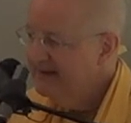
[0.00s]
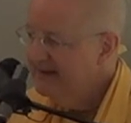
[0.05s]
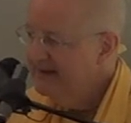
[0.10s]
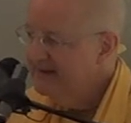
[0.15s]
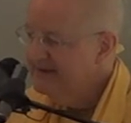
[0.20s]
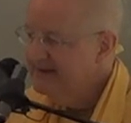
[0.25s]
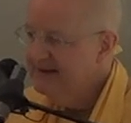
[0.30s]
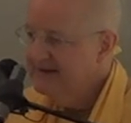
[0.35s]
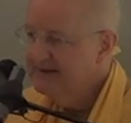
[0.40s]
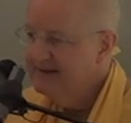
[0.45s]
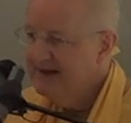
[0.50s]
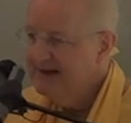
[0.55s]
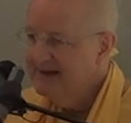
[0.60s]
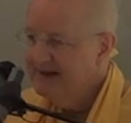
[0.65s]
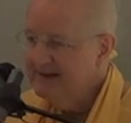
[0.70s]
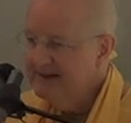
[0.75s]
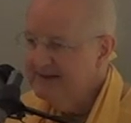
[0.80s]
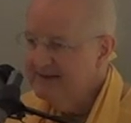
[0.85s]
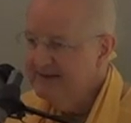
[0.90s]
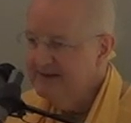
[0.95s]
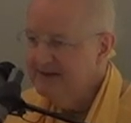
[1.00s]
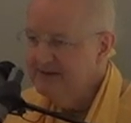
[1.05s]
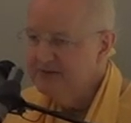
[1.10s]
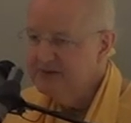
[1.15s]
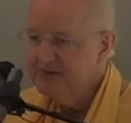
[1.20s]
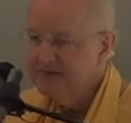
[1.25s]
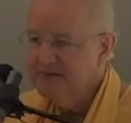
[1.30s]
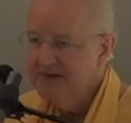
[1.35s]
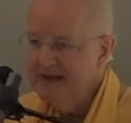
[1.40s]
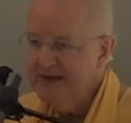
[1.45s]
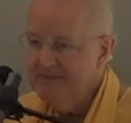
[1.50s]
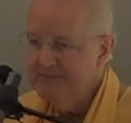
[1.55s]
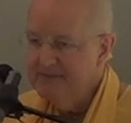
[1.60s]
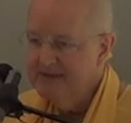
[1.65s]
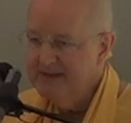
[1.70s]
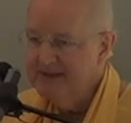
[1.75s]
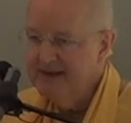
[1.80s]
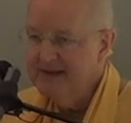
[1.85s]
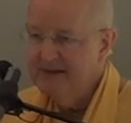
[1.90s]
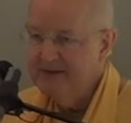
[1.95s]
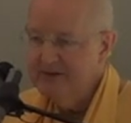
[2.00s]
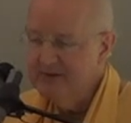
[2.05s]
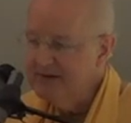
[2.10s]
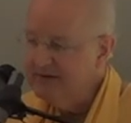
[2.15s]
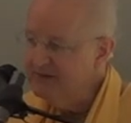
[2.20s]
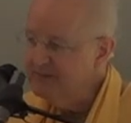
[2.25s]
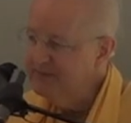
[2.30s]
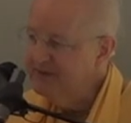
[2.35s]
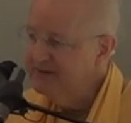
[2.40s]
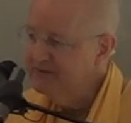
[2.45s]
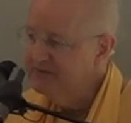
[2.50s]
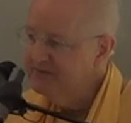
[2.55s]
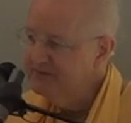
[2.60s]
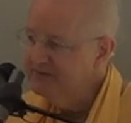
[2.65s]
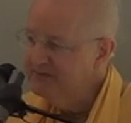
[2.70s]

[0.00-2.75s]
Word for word: until I, you know, screamed, and then he took the pillow